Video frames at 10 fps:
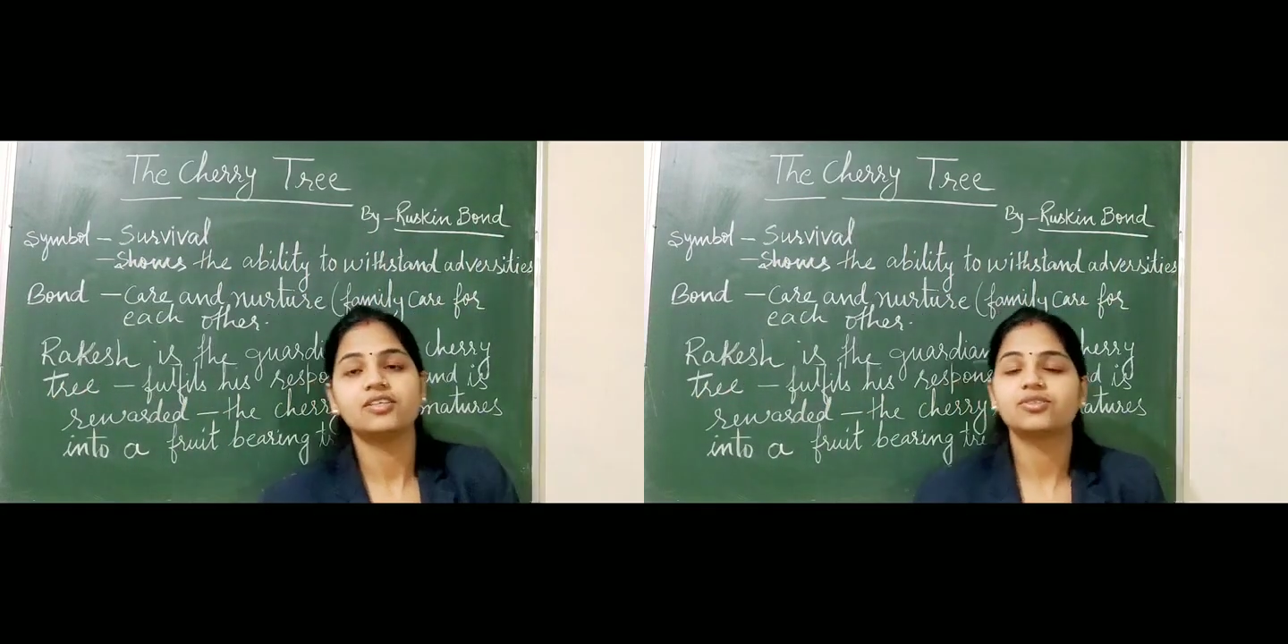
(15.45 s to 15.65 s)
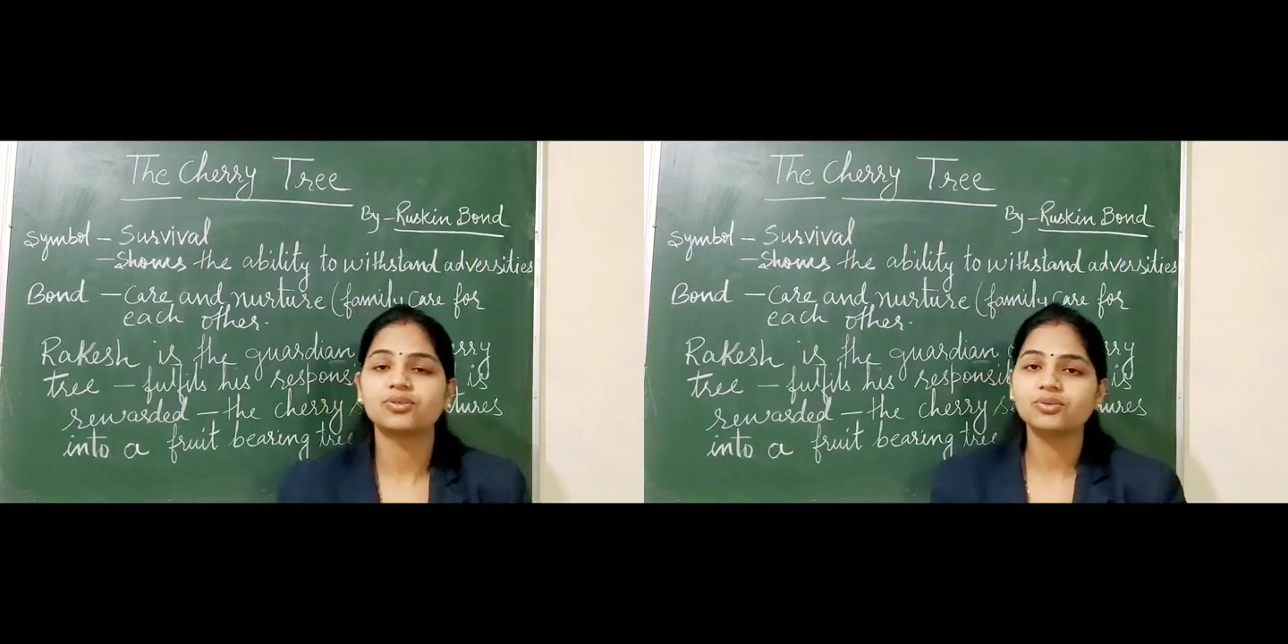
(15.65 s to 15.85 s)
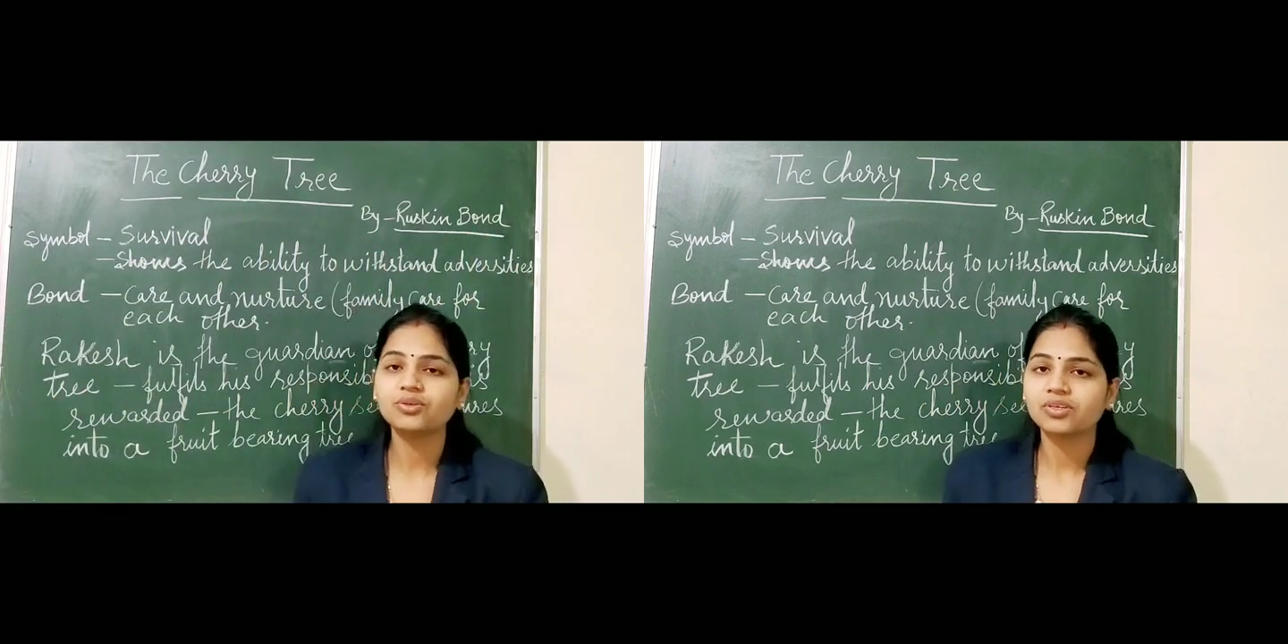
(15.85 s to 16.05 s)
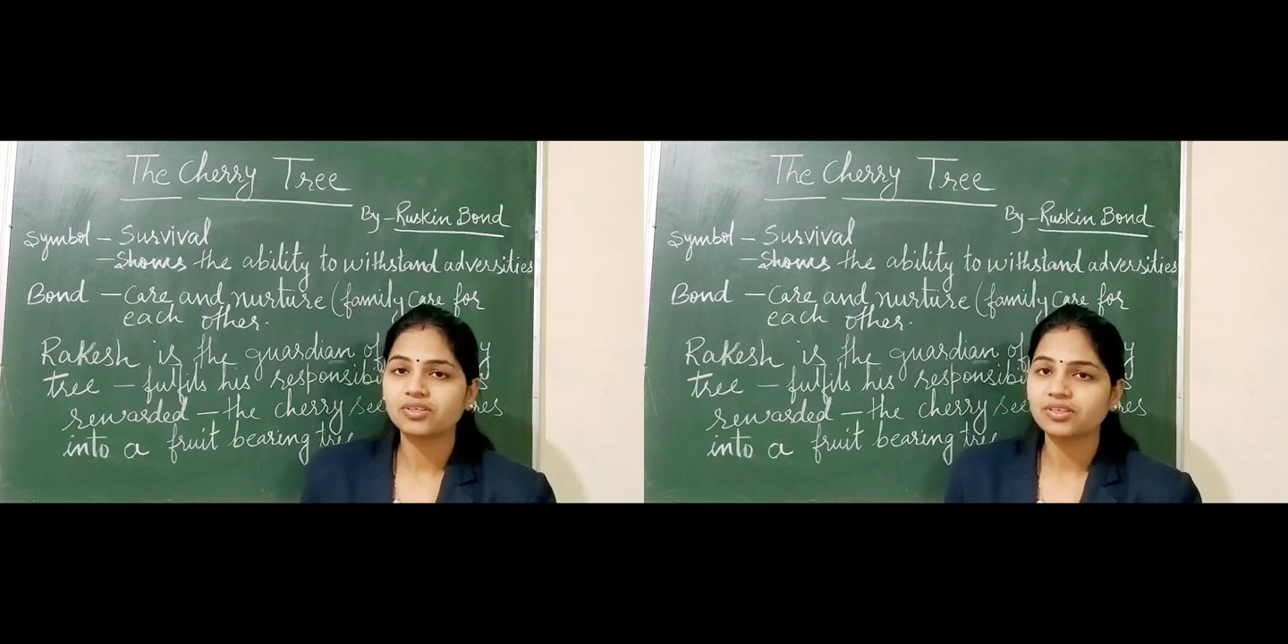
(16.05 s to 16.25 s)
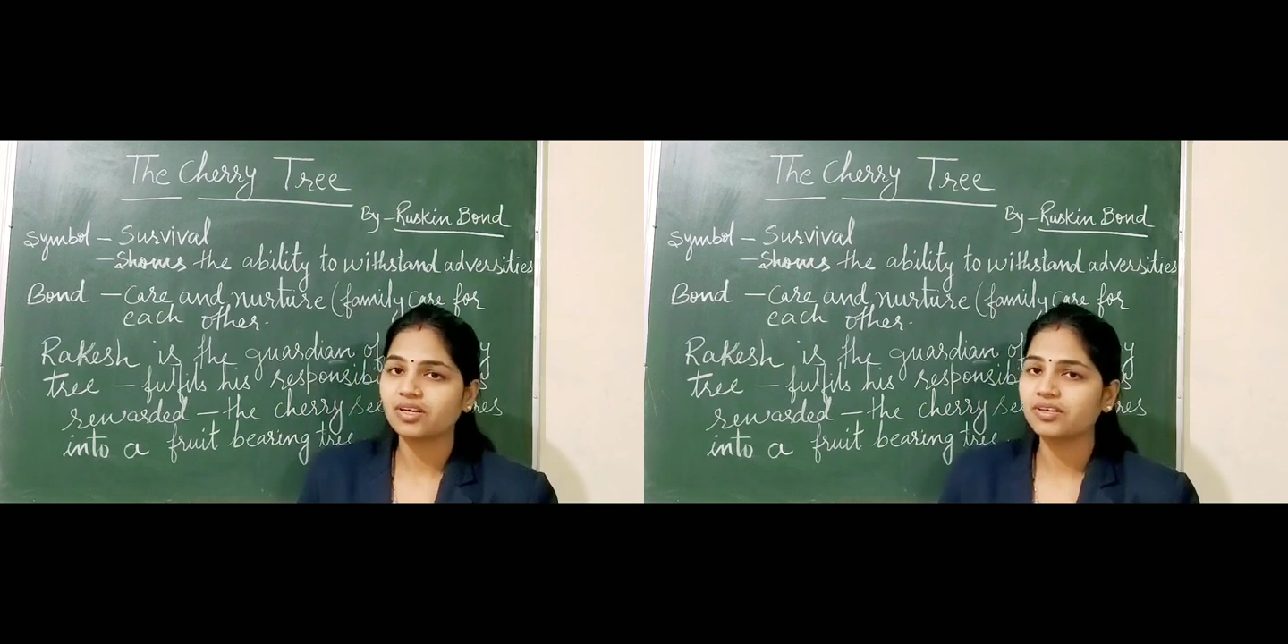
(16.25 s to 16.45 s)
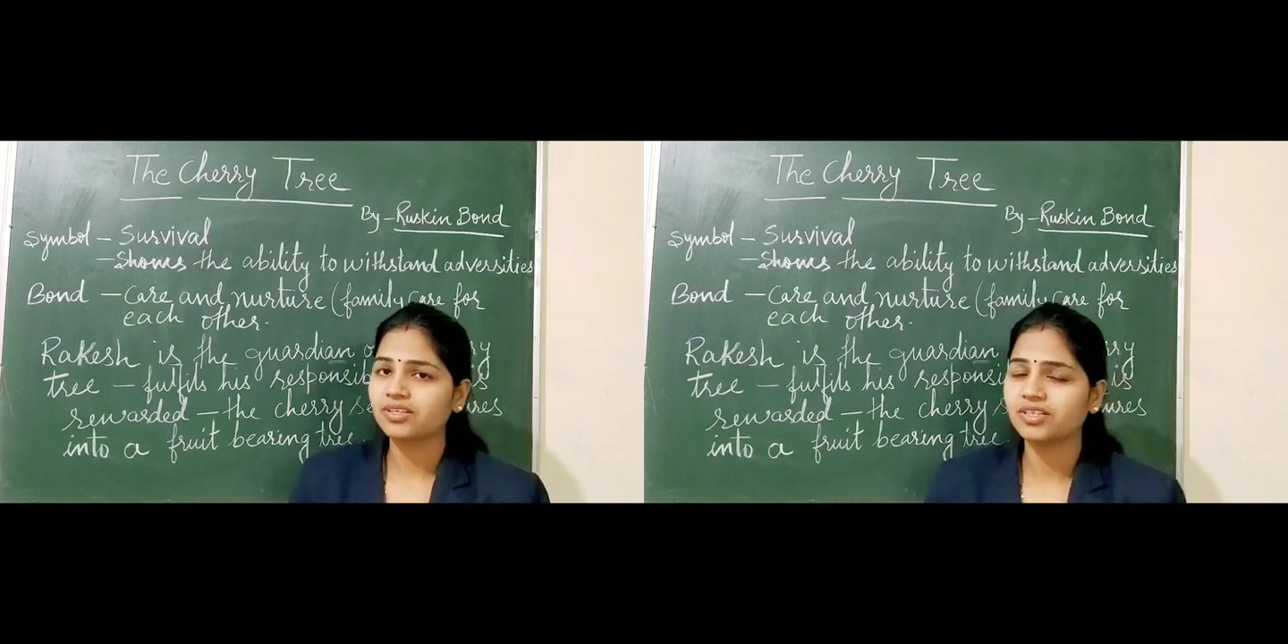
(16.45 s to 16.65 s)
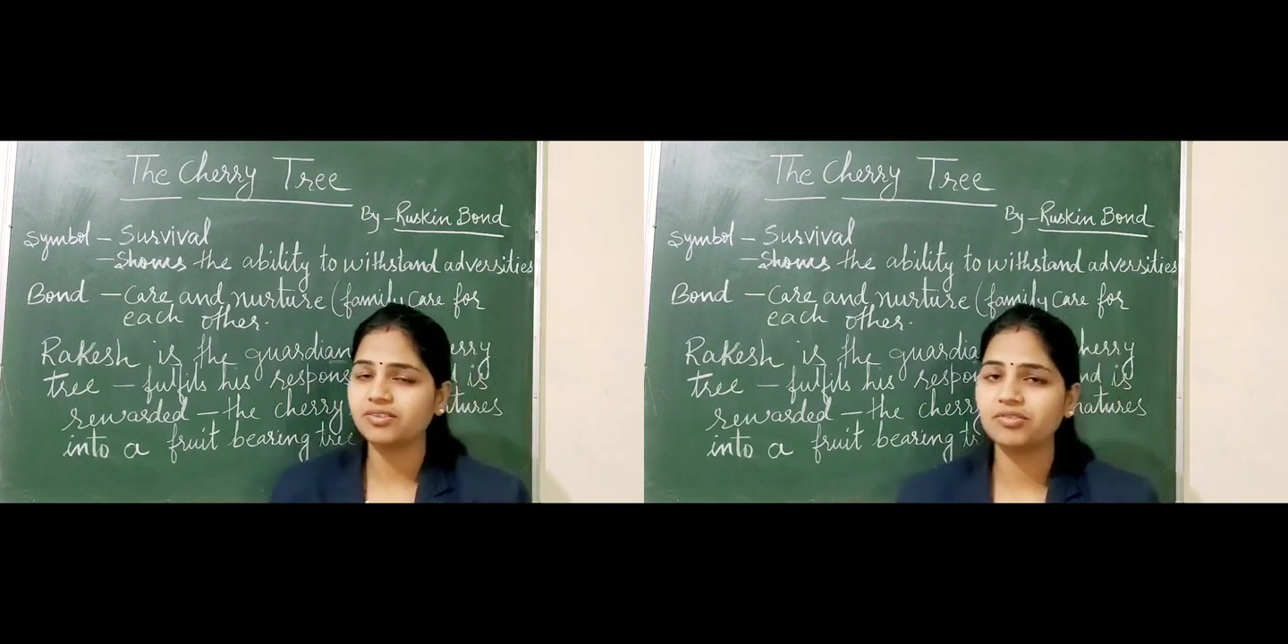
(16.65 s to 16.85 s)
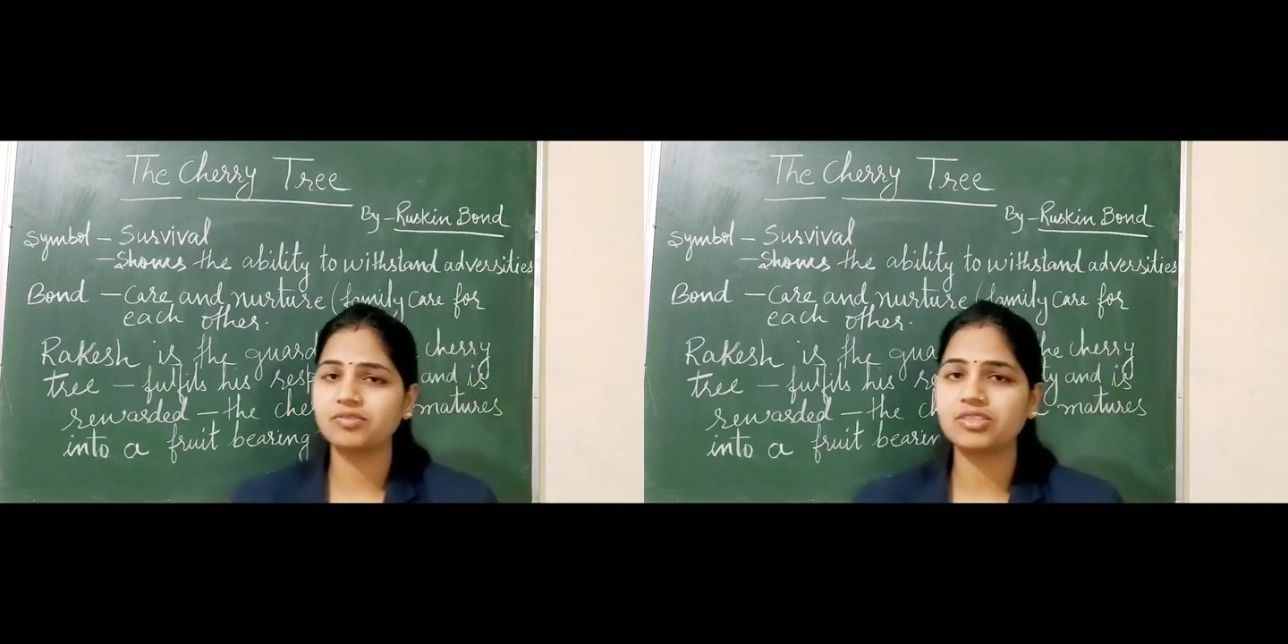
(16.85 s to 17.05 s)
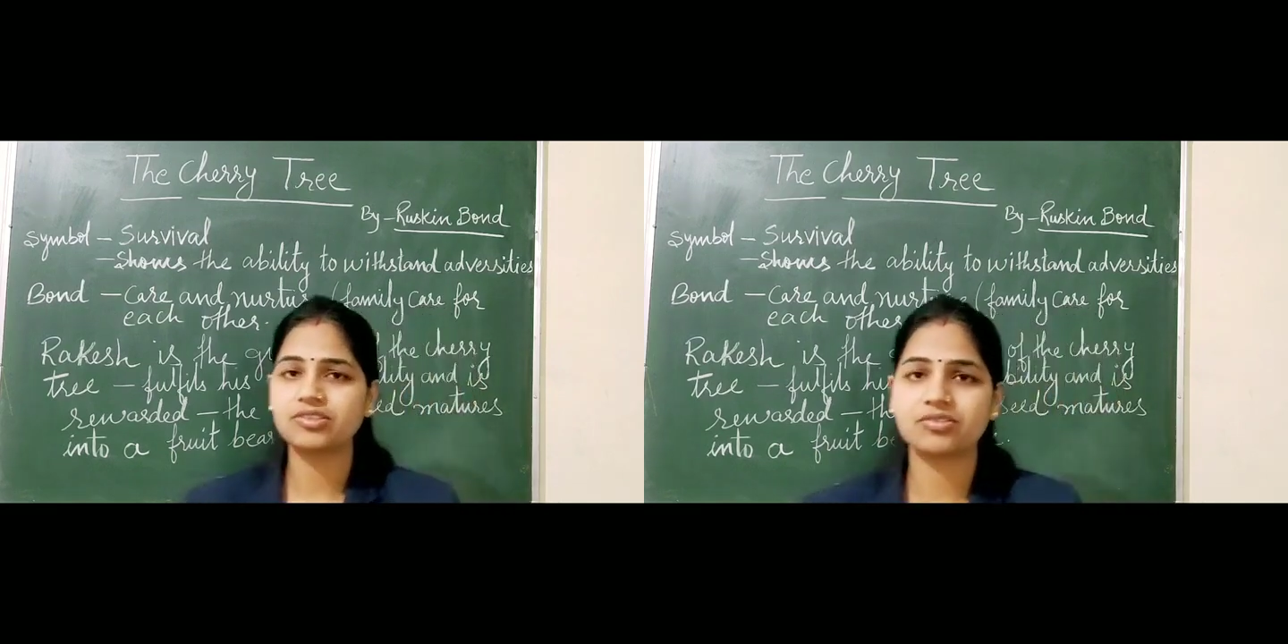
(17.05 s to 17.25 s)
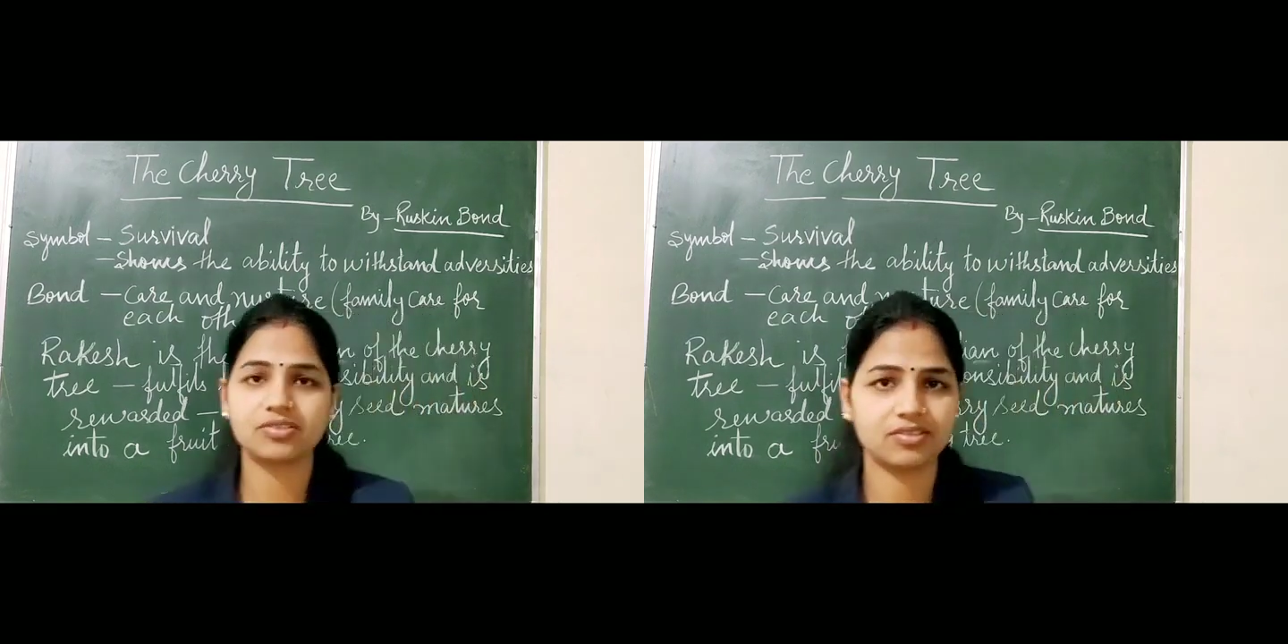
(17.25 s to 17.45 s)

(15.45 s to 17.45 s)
So now here we will